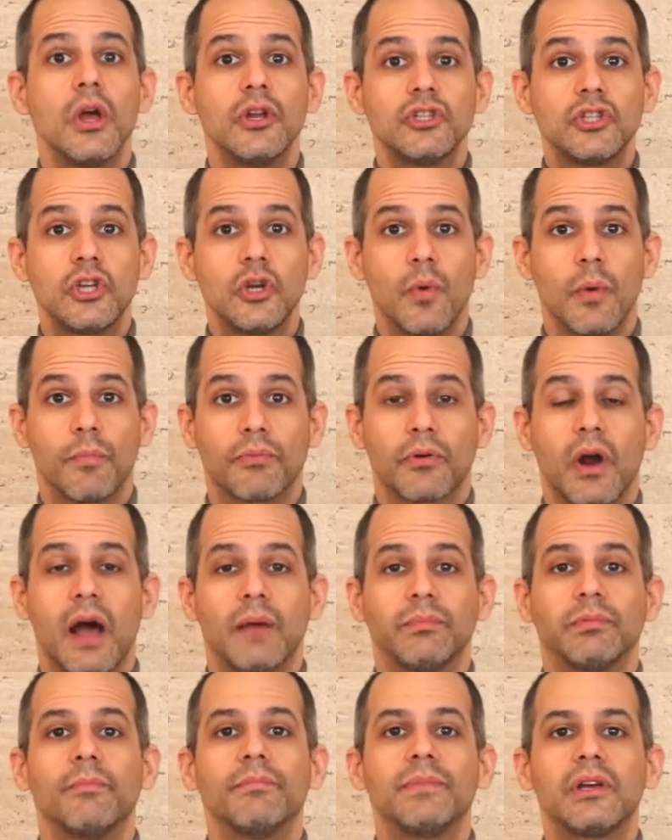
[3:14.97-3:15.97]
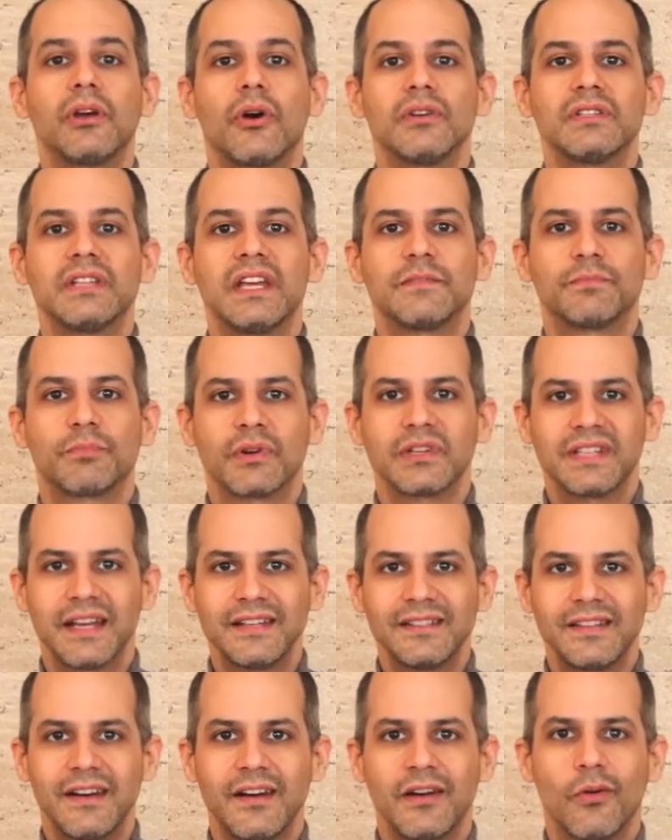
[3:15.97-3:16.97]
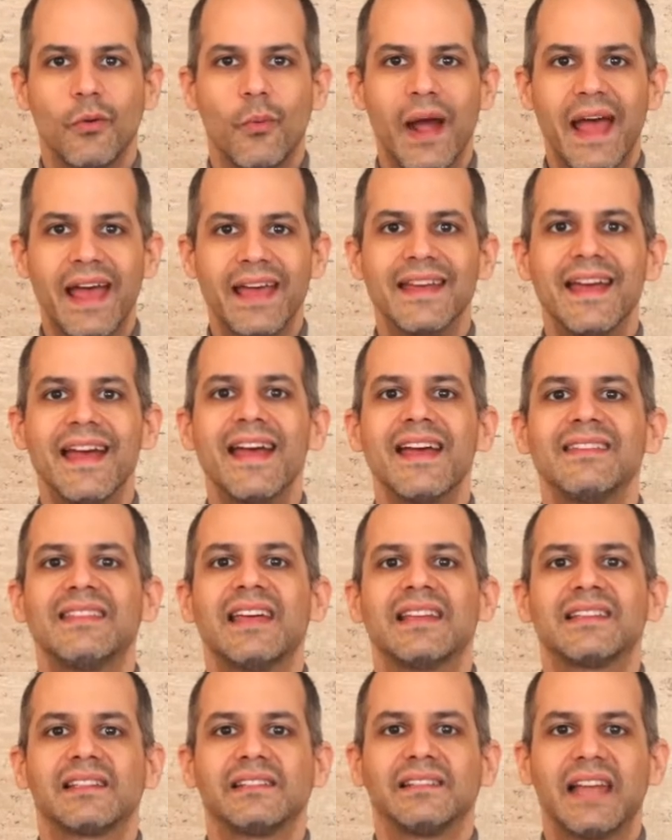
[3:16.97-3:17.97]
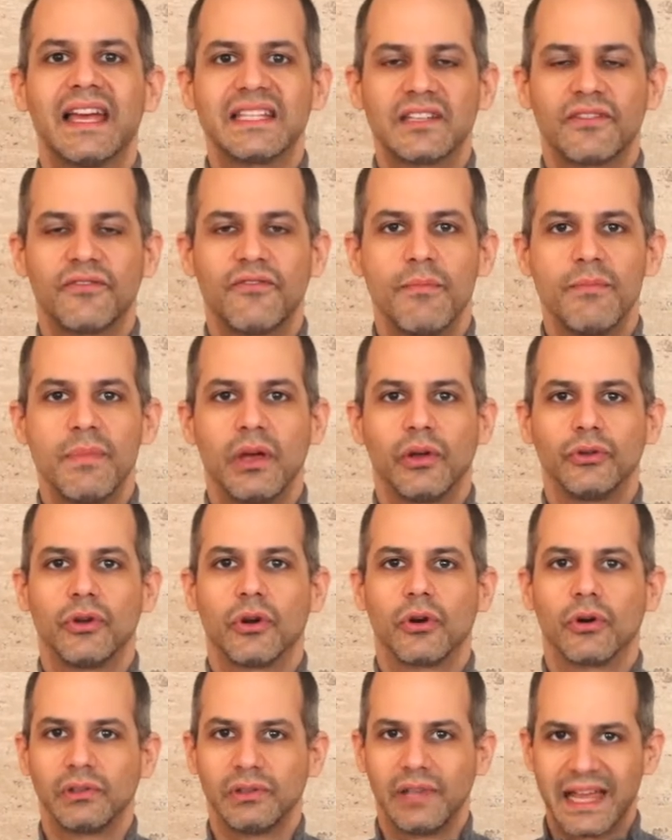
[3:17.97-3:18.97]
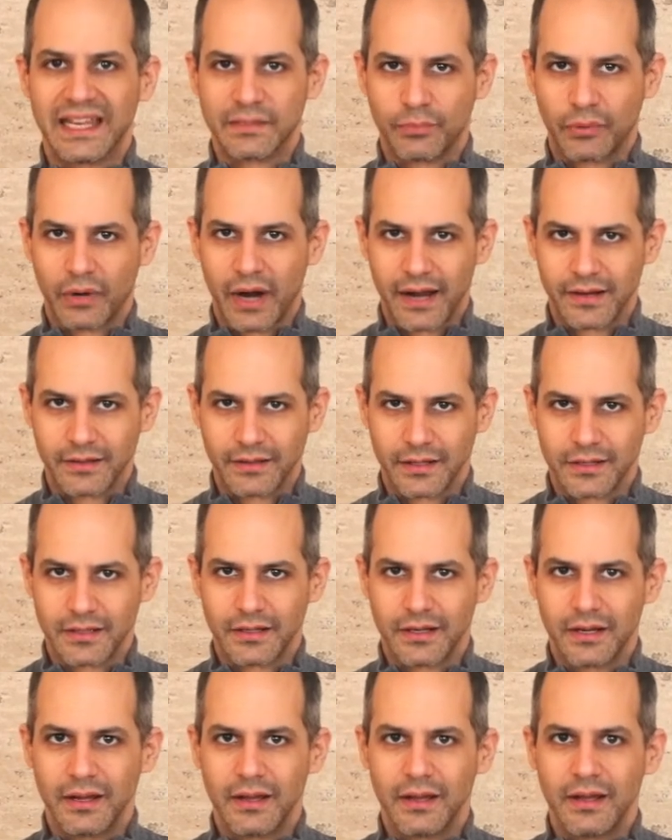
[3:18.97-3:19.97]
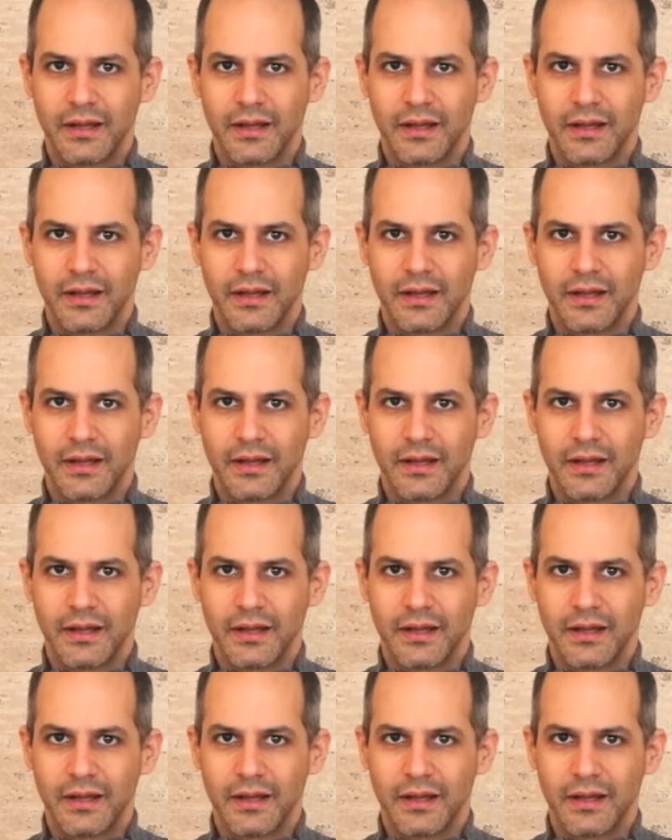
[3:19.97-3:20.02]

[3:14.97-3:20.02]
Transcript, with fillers: to a problem because it's presented in a way that's less familiar or less practiced.